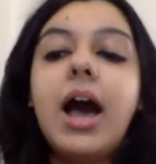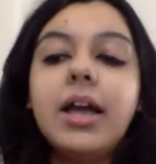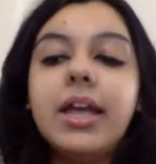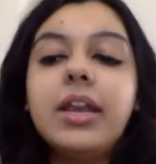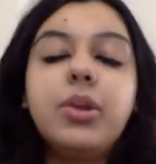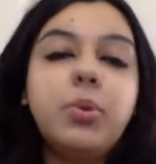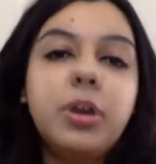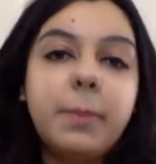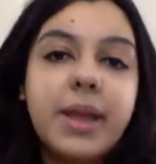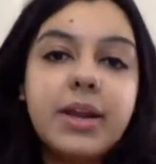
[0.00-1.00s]
Again, it
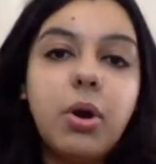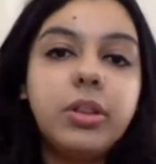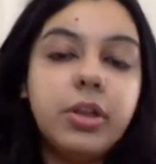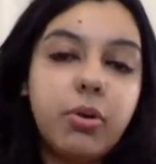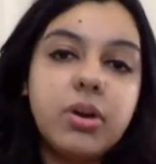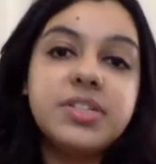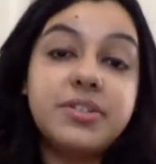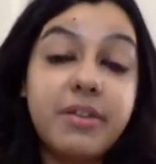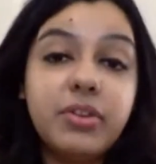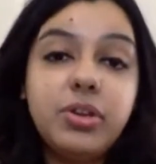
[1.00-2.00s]
would depend on the gross
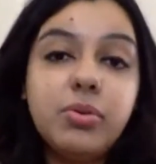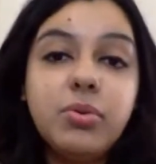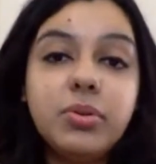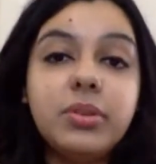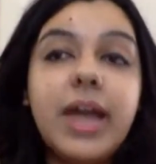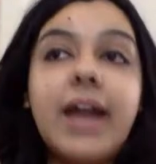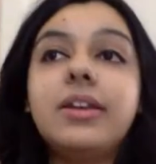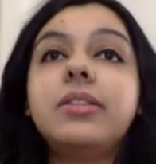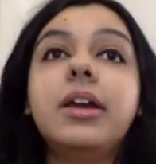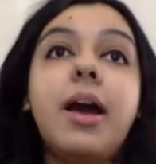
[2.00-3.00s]
revenue that
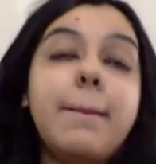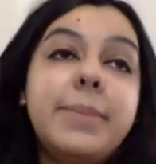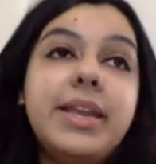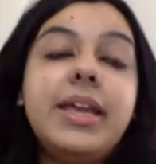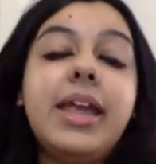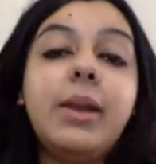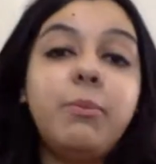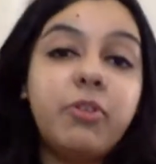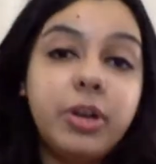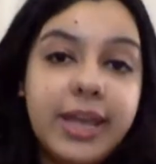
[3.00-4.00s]
the company
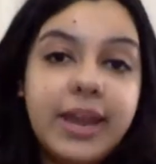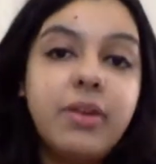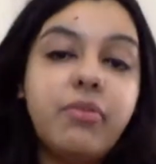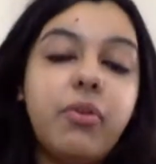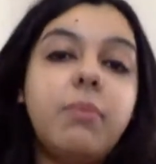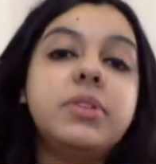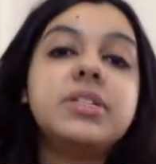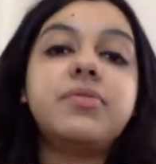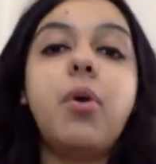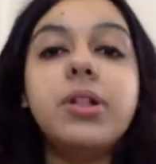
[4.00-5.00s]
gained from
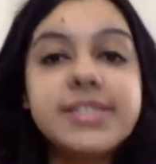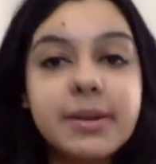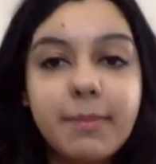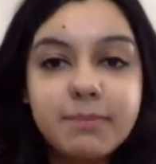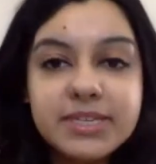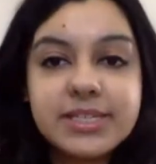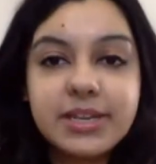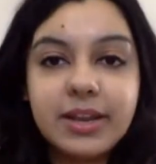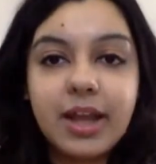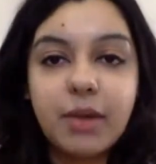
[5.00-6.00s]
this false and
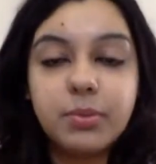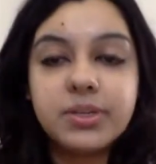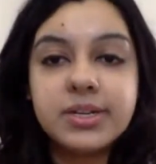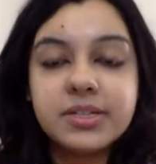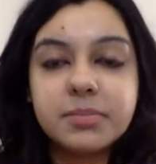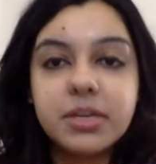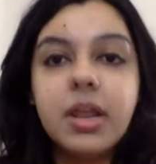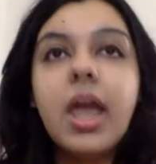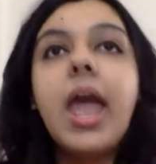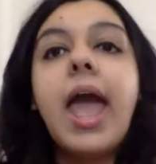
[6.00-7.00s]
misleading
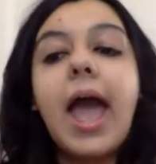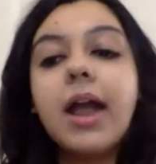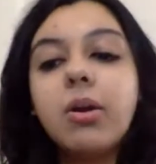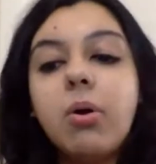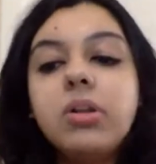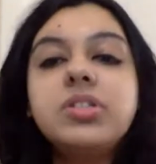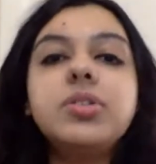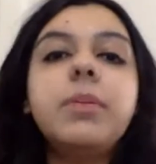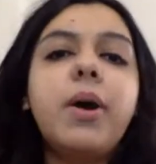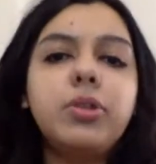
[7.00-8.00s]
advertisement, and
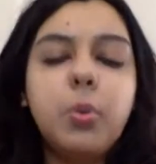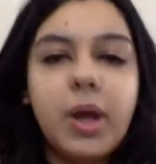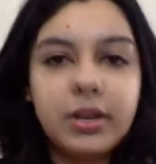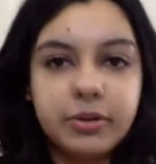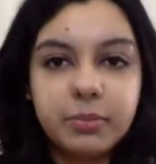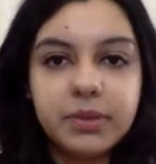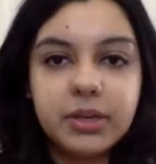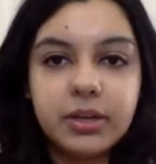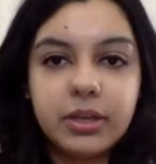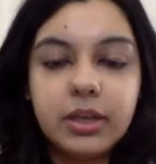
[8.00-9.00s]
also about the
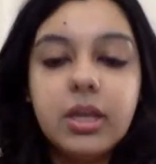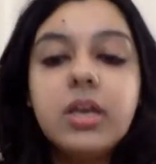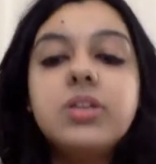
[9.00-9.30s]
vulnerability.